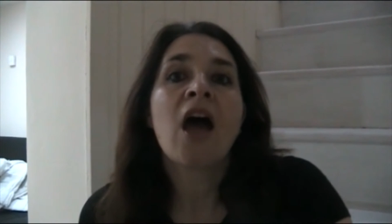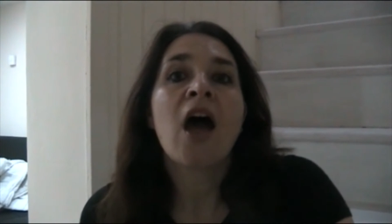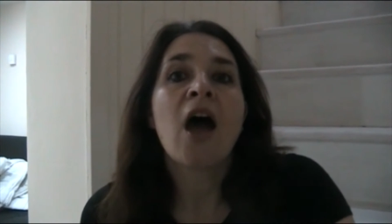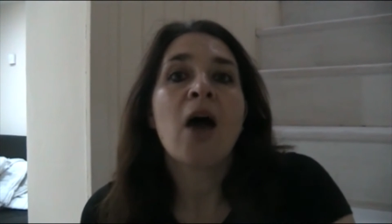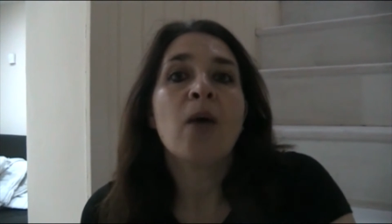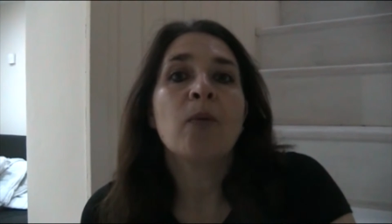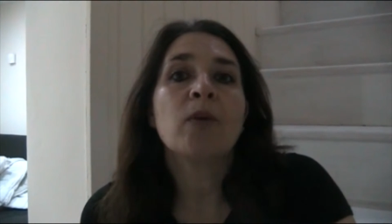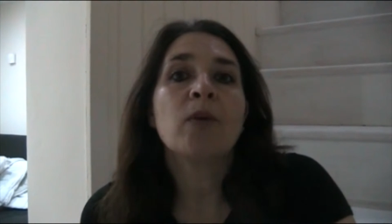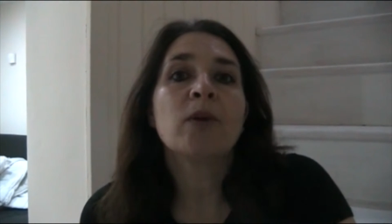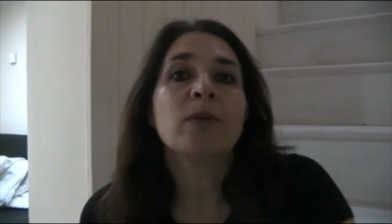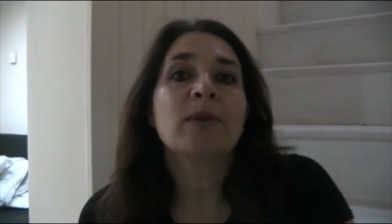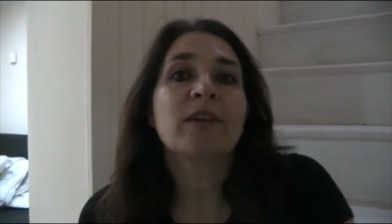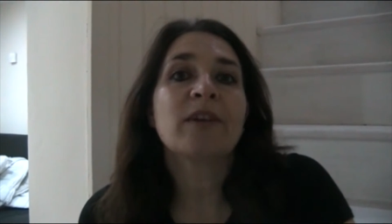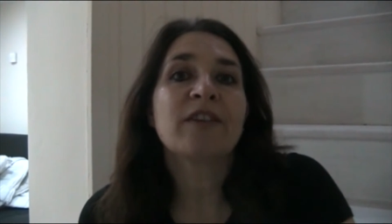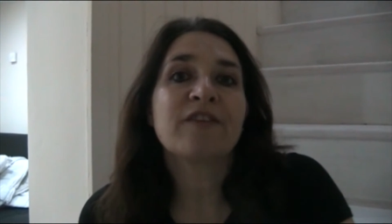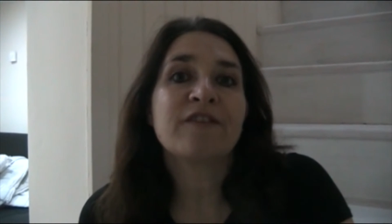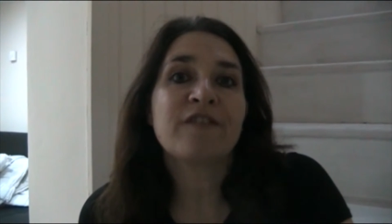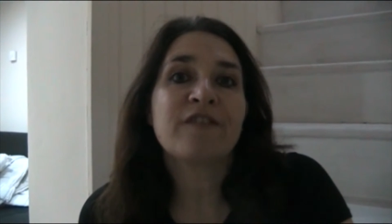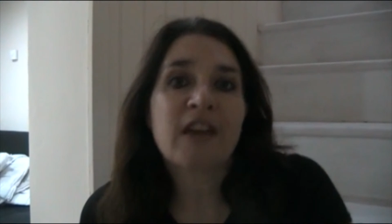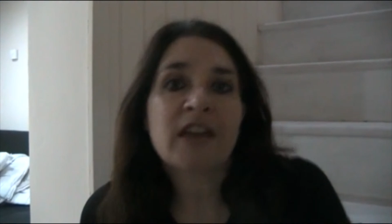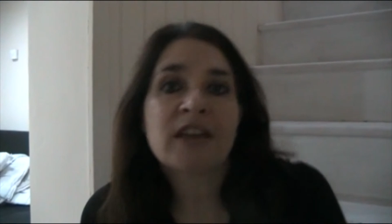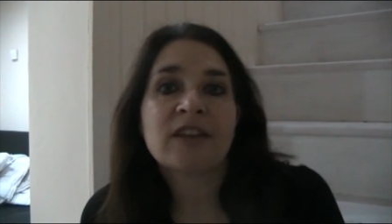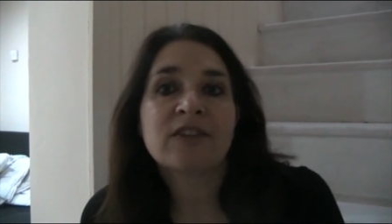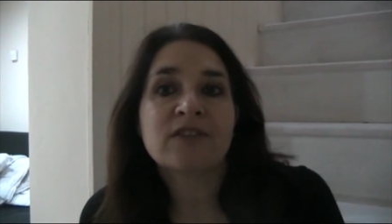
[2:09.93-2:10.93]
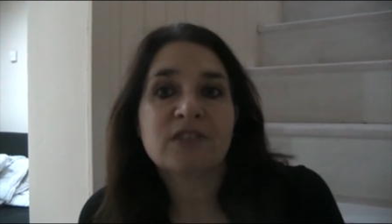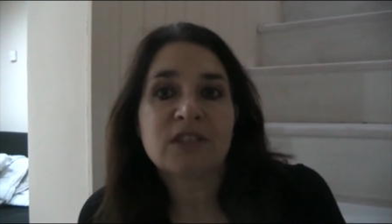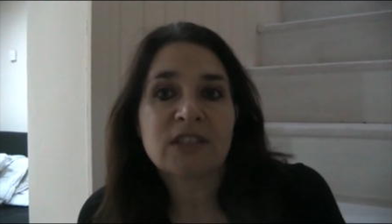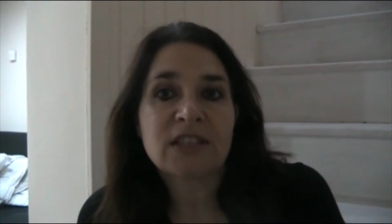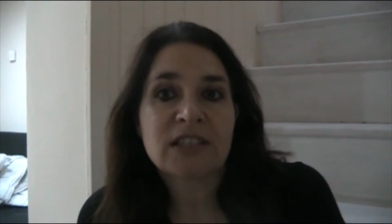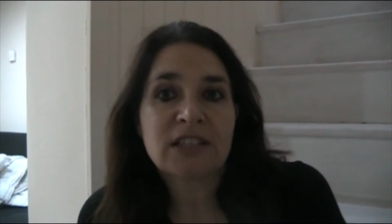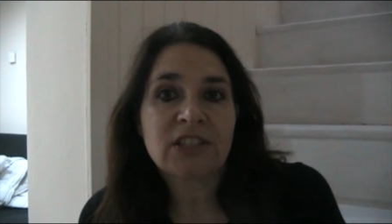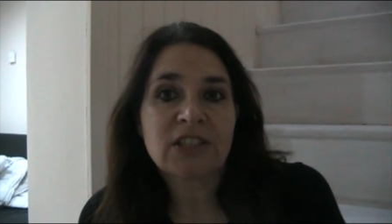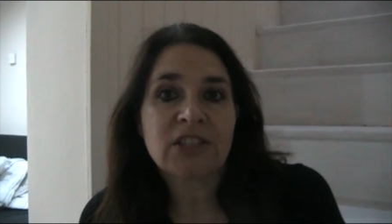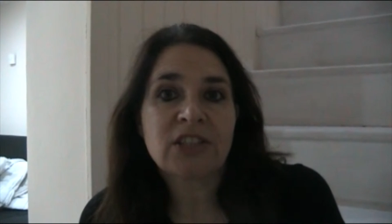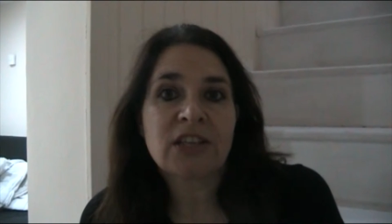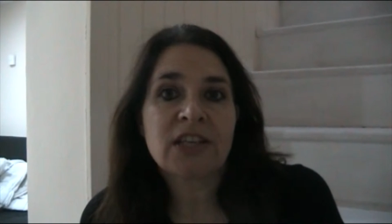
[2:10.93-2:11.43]
and one of my favourite
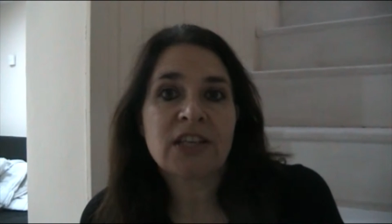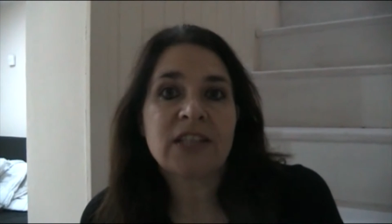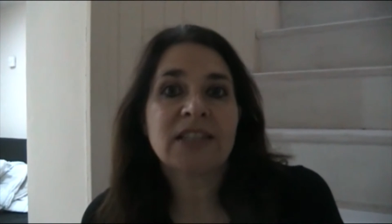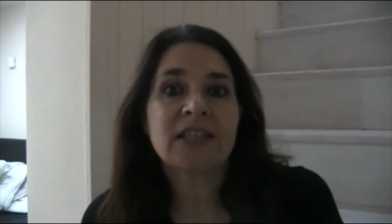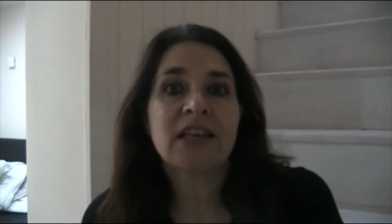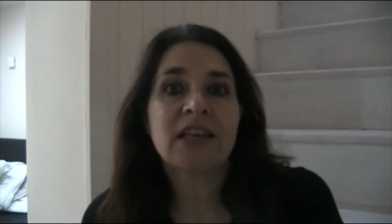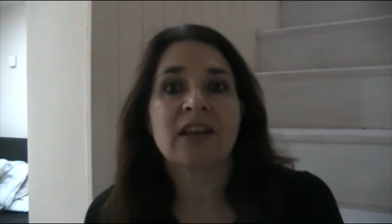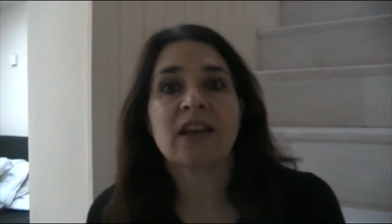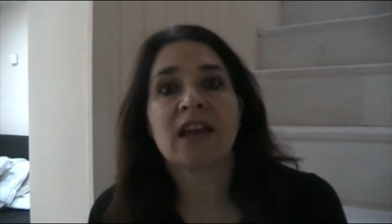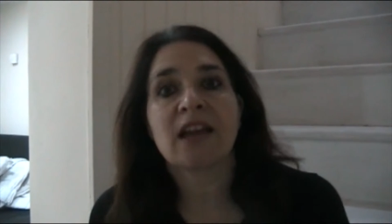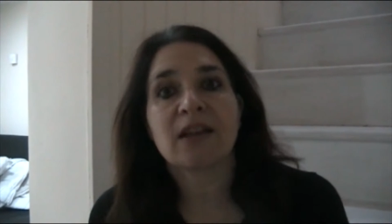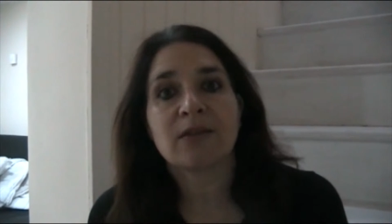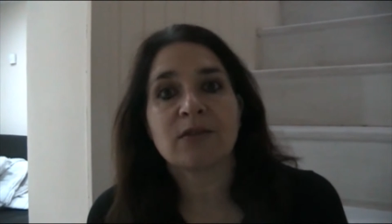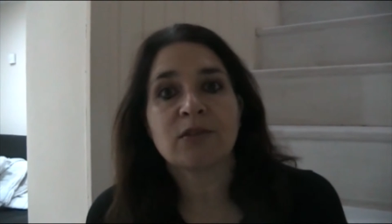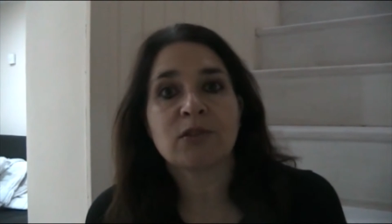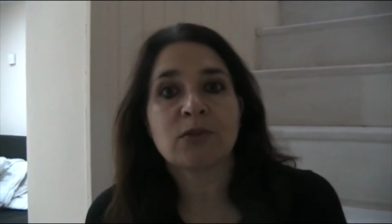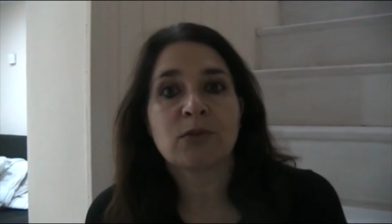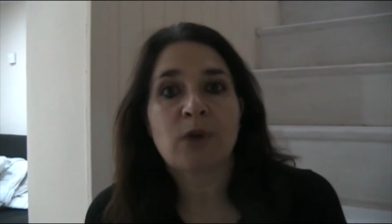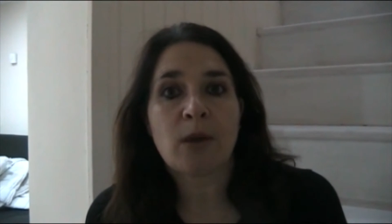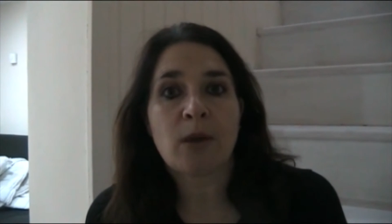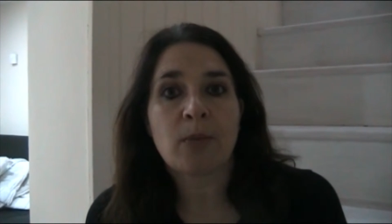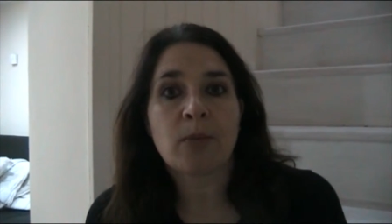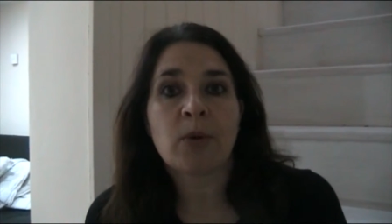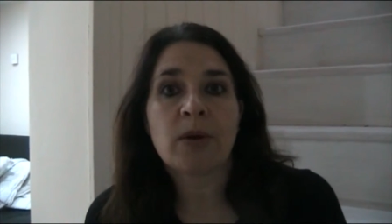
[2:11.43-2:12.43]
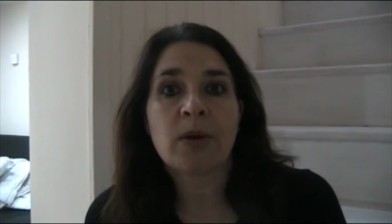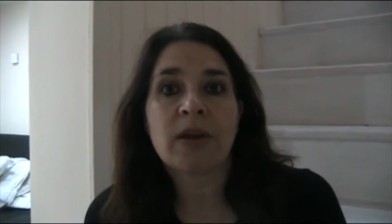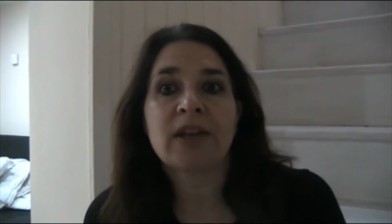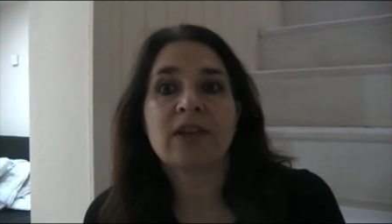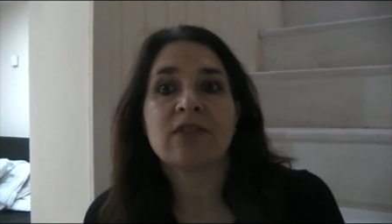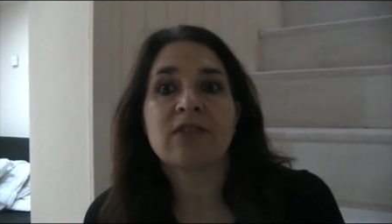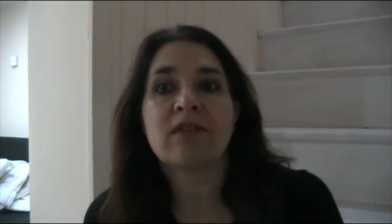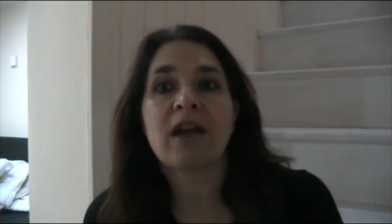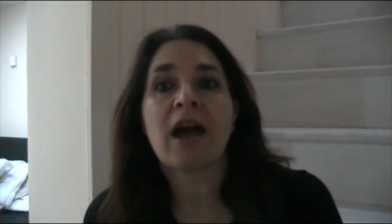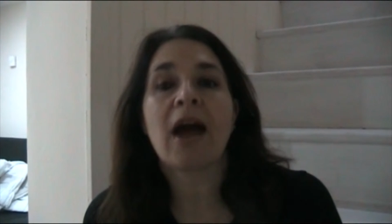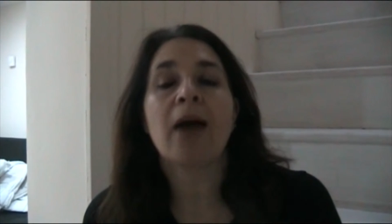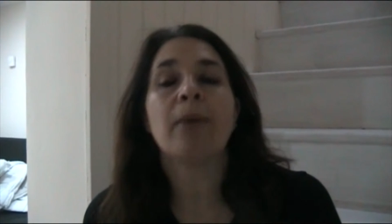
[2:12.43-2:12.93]
dishes, again it's what I put in
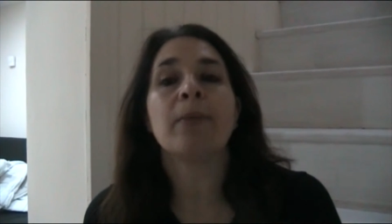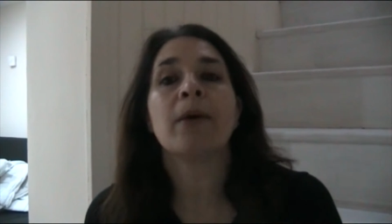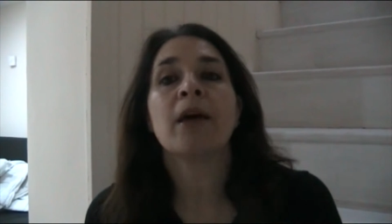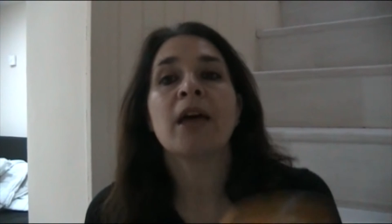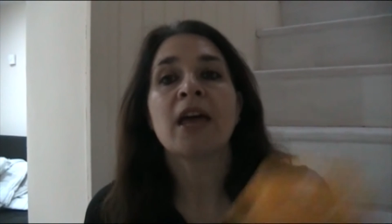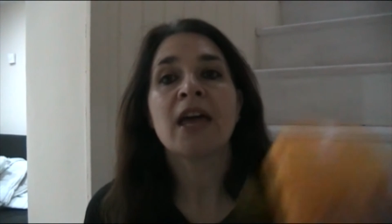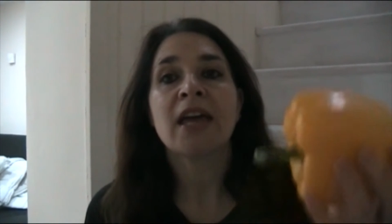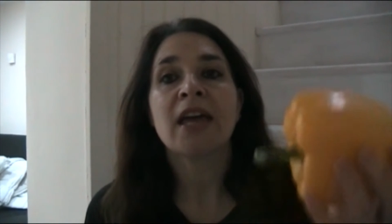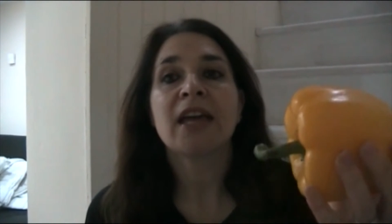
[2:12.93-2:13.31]
a wrap,